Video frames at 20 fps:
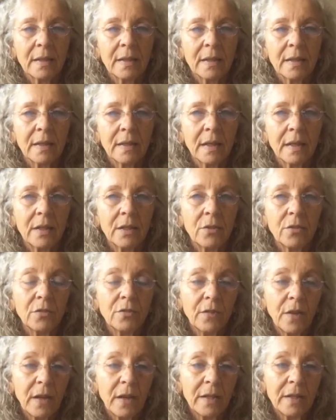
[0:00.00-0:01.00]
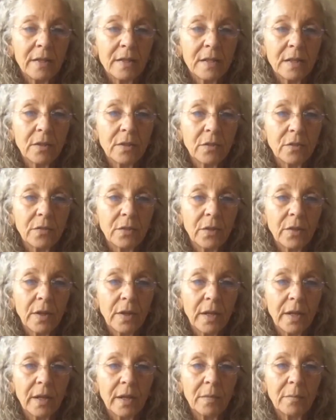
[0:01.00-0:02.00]
And you find the center of your
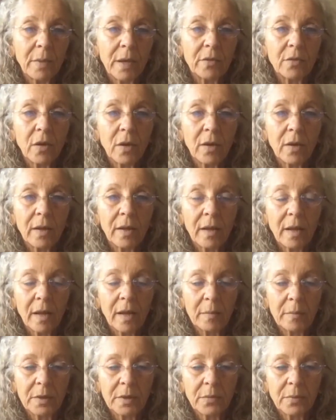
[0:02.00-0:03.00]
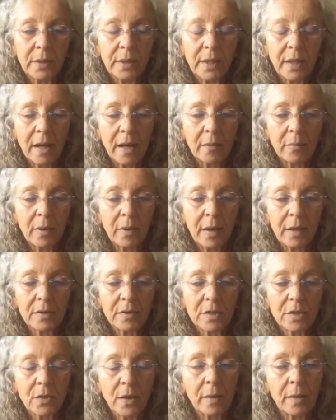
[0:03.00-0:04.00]
head by drawing a line between the eyebrows
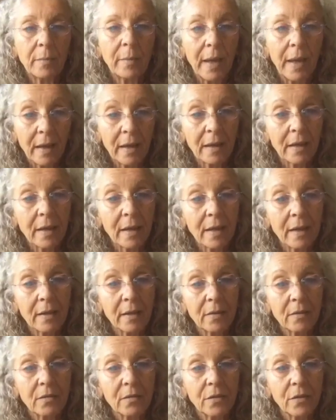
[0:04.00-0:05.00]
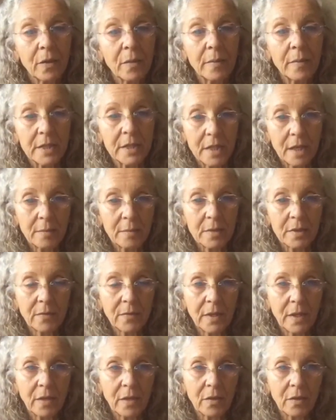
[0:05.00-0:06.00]
straight back and from the tops of
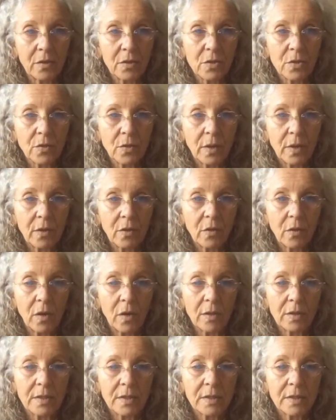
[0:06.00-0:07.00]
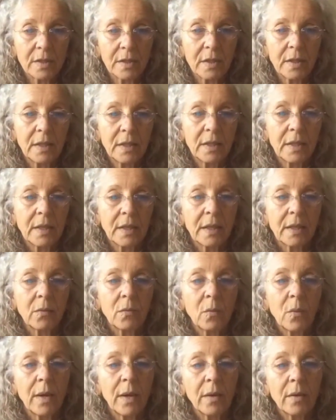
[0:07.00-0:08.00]
the ears straight across. And
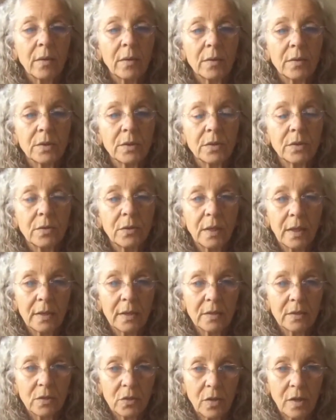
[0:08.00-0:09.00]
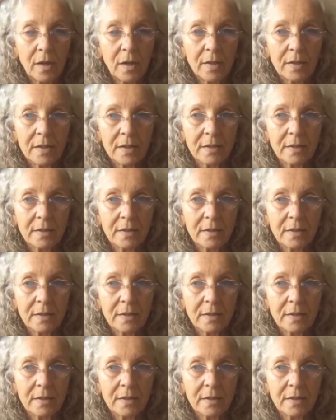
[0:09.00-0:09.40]
where those two lines cross,